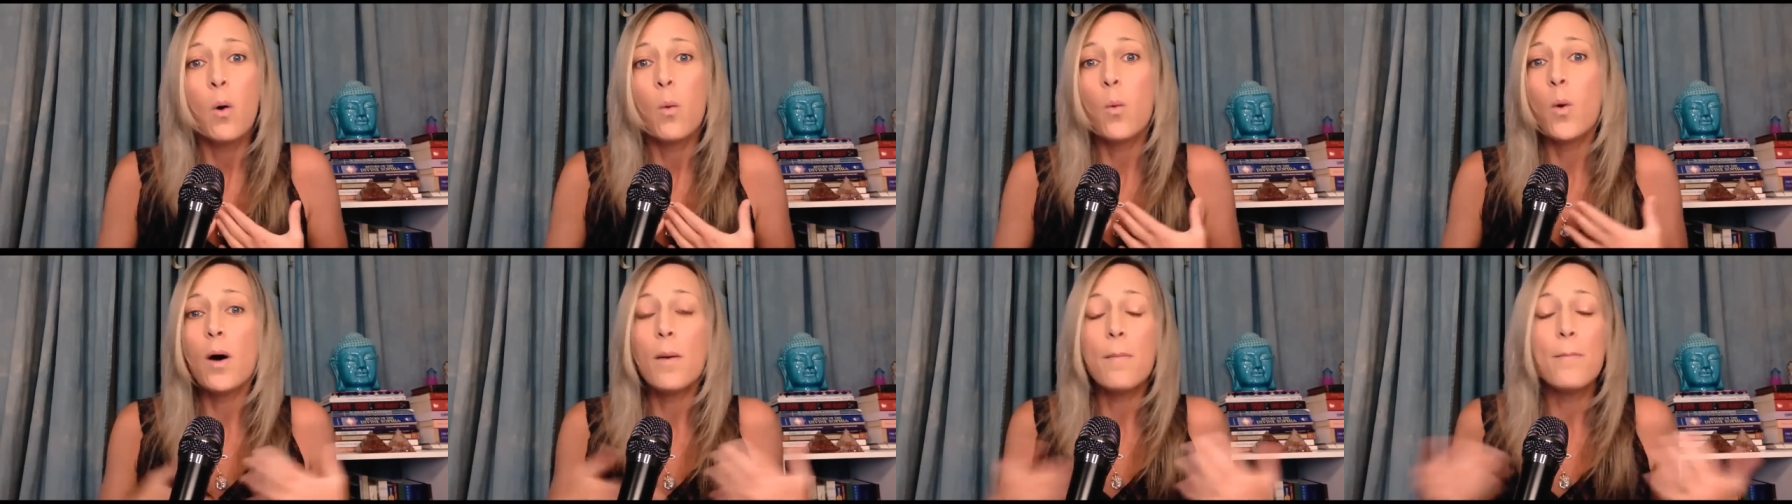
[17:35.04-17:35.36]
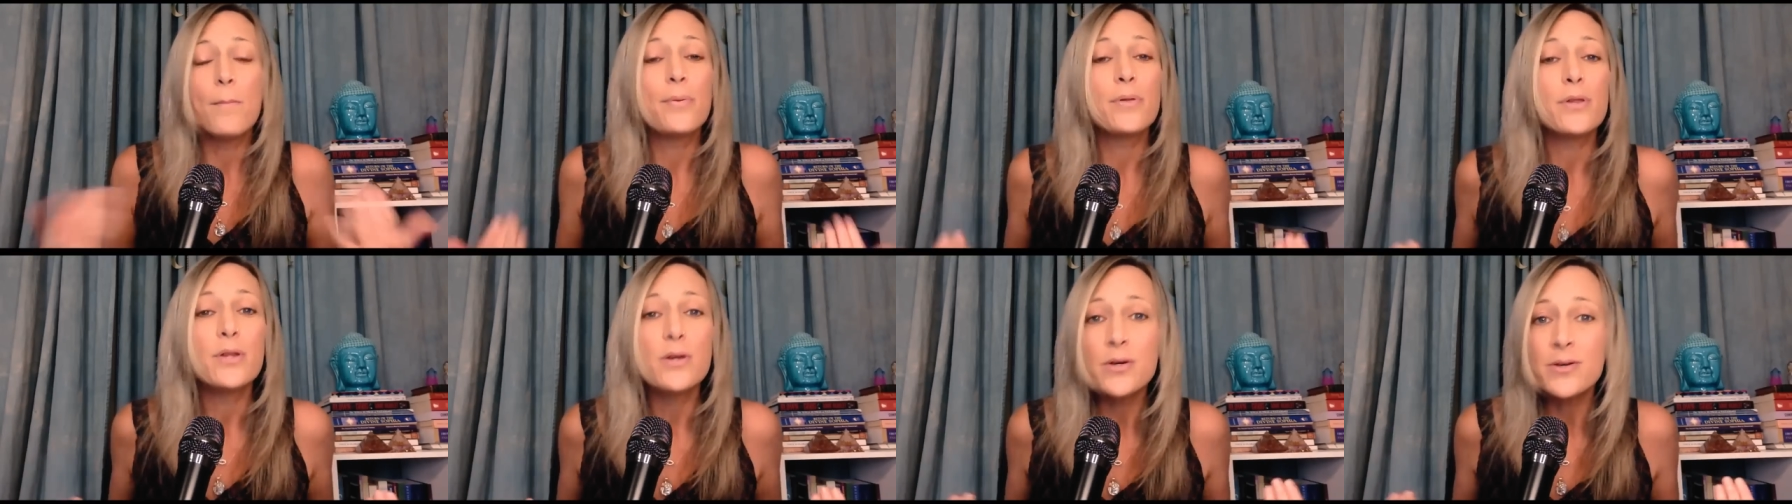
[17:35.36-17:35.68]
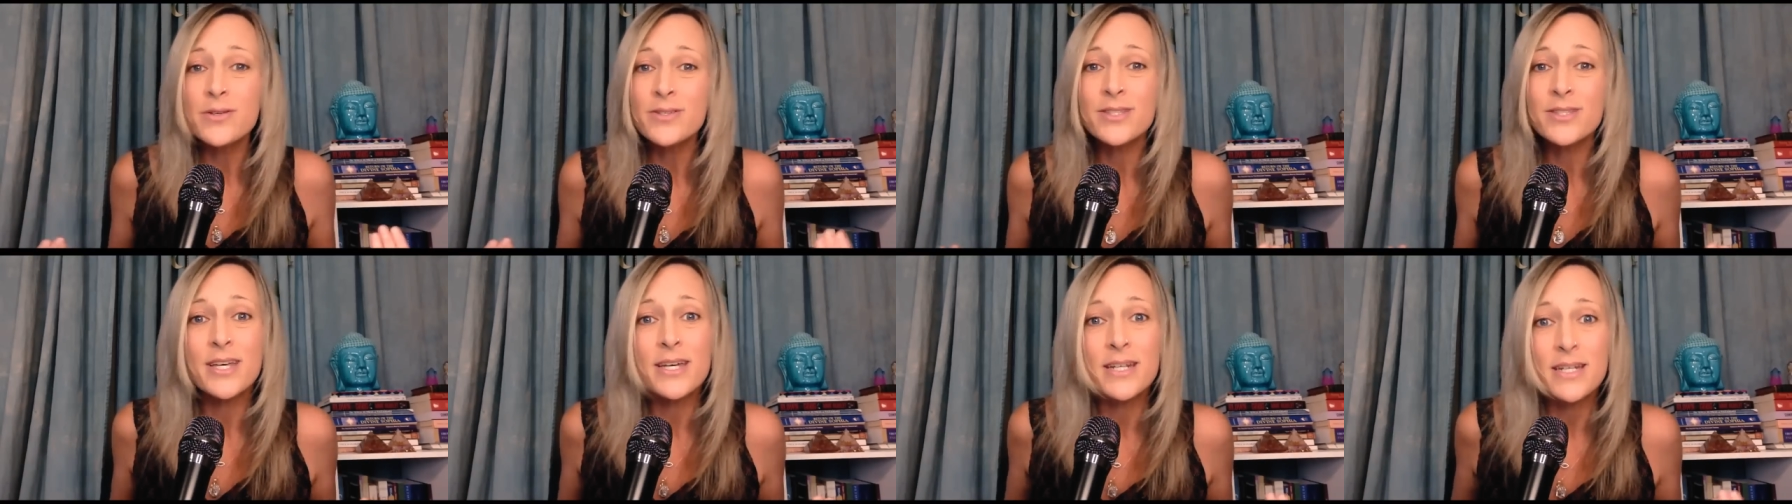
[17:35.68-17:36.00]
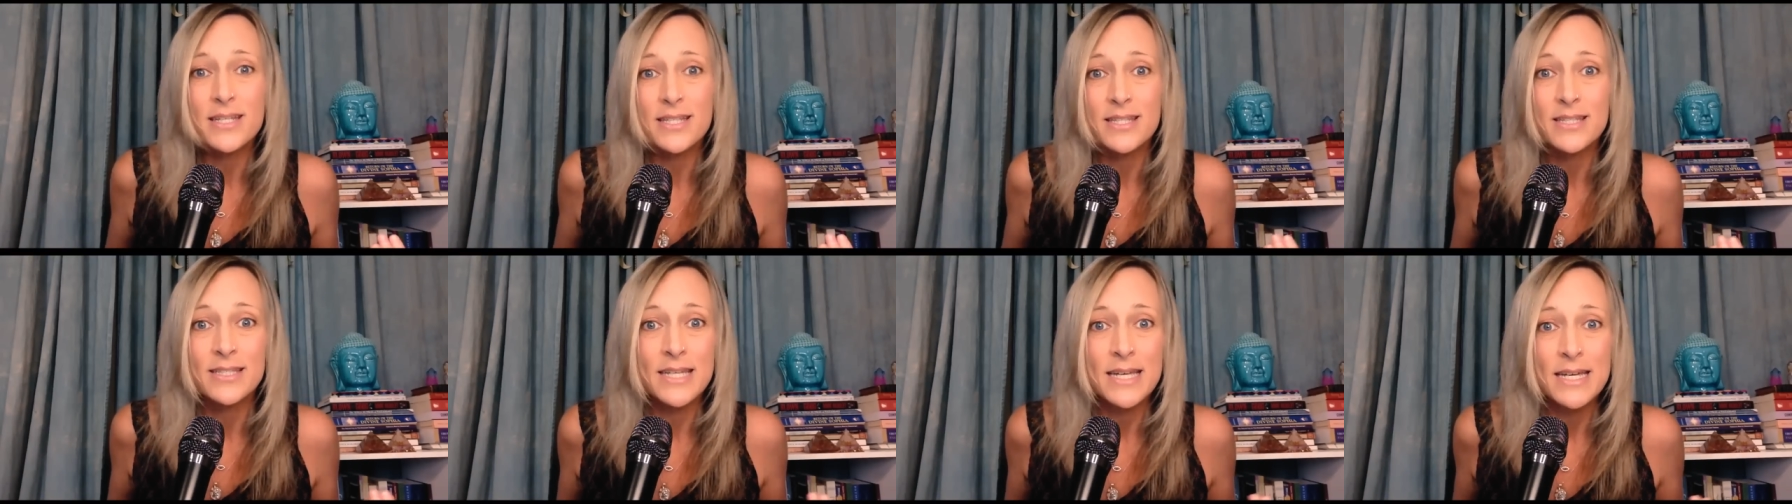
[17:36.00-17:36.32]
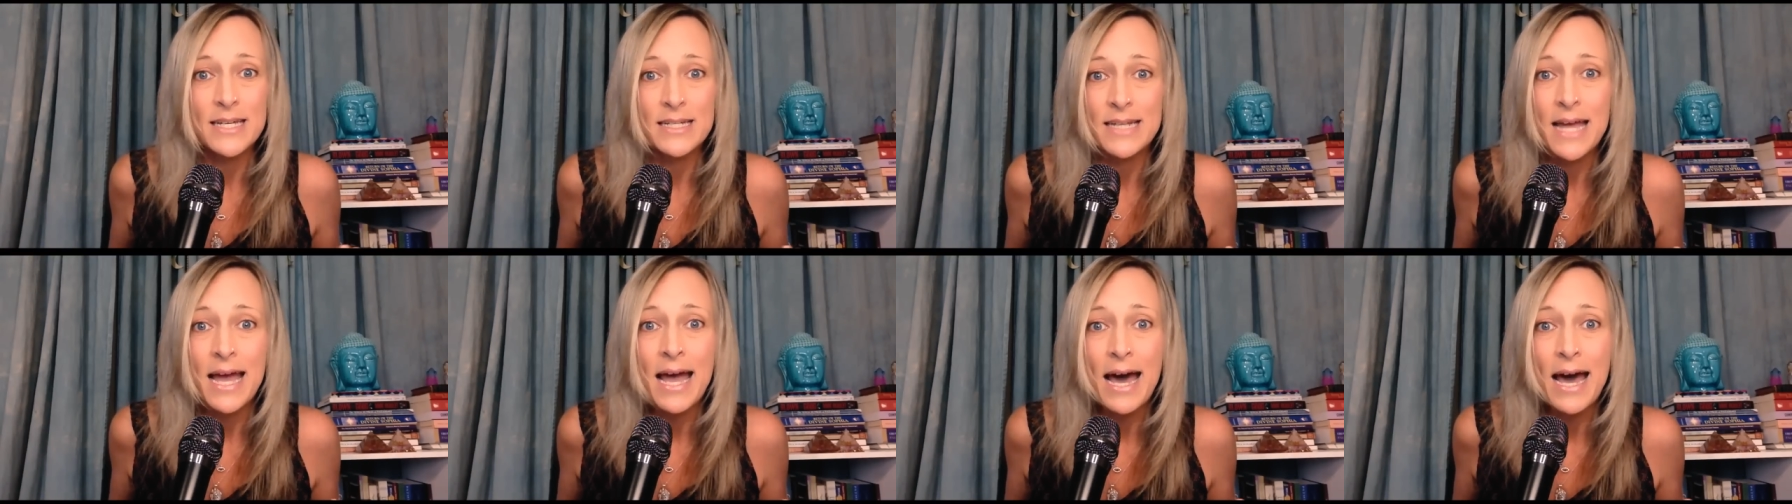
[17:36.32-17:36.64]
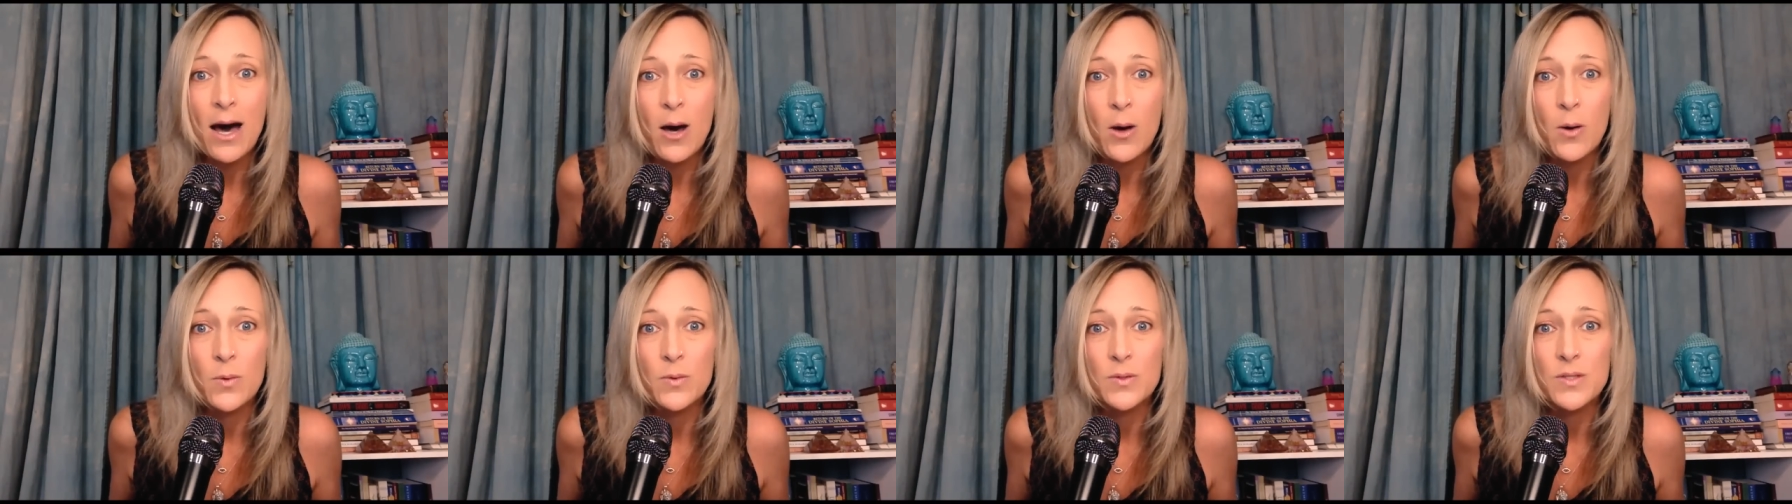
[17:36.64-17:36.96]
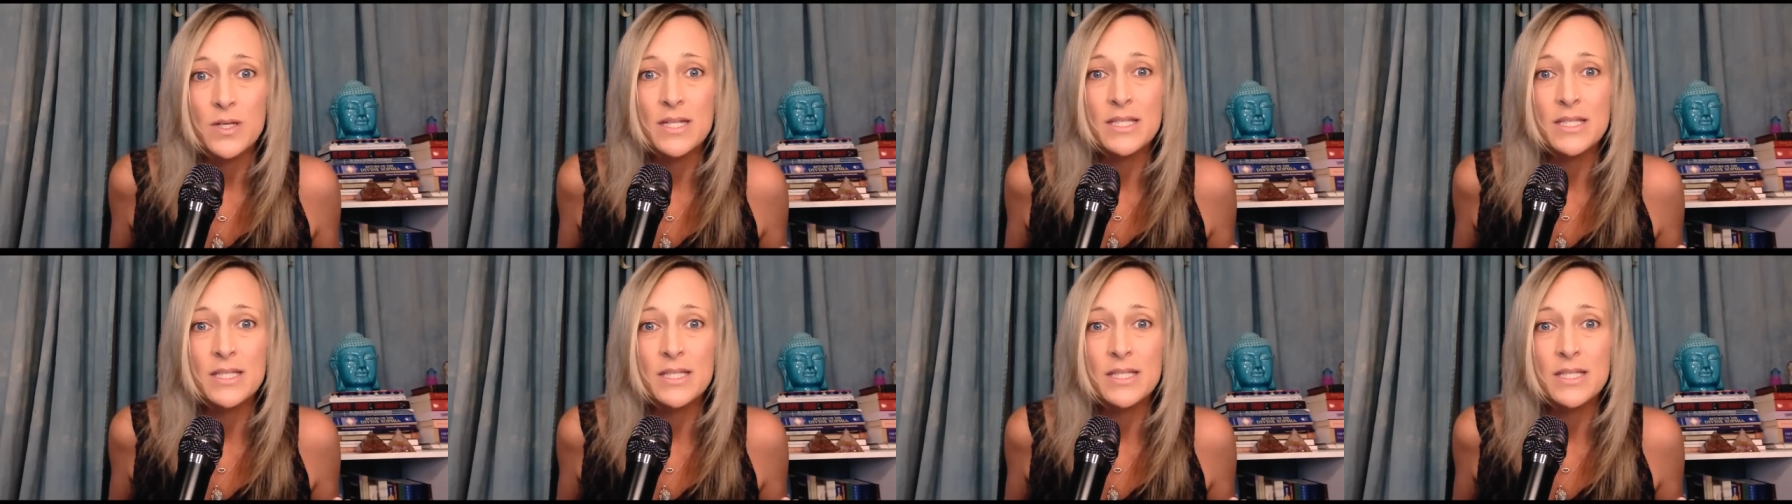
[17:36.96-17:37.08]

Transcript: Well, blue's going to stand out.